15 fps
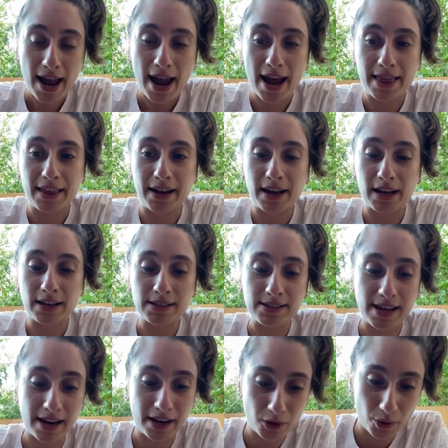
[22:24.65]
And then the
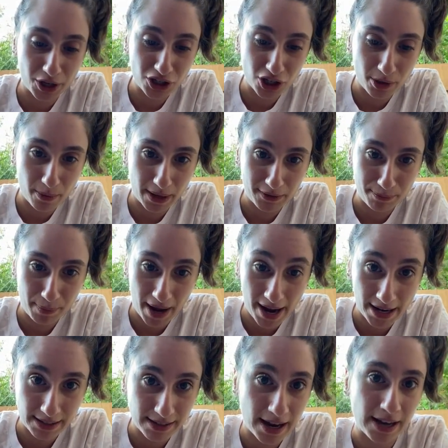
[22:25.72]
second question about
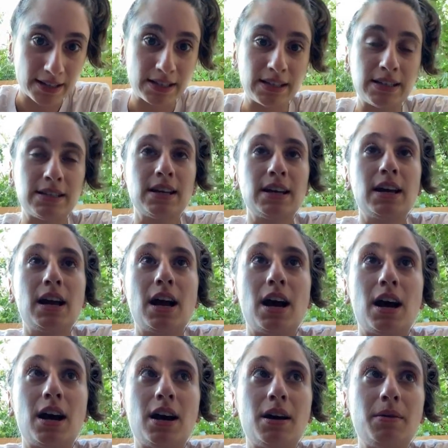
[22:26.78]
paying taxes,
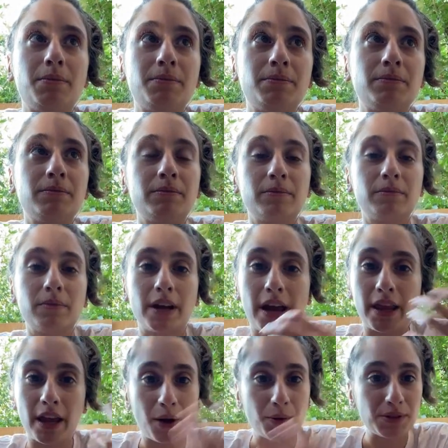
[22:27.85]

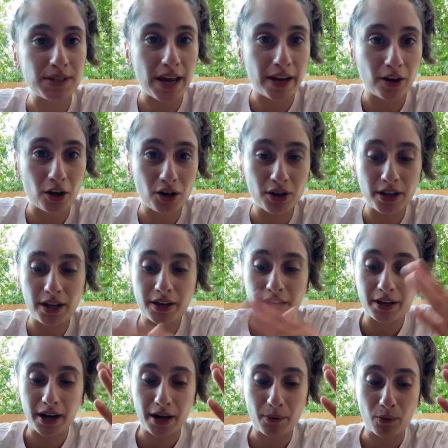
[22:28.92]
again, like I was saying earlier,
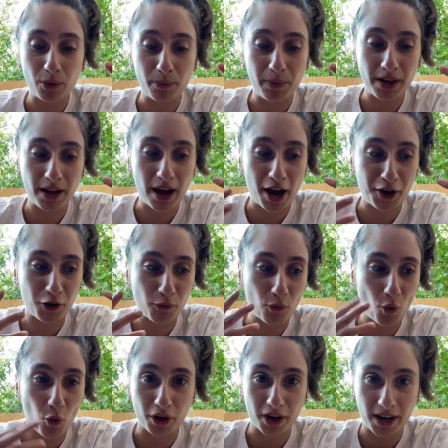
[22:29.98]
it will be kind
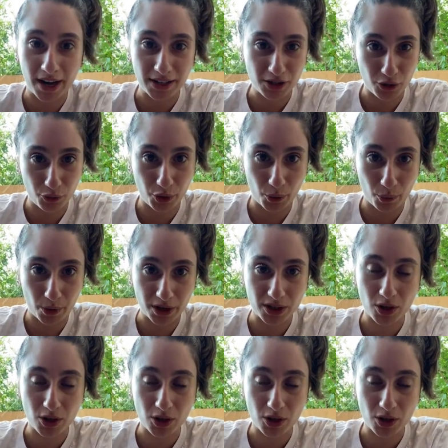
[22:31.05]
of organized through your work.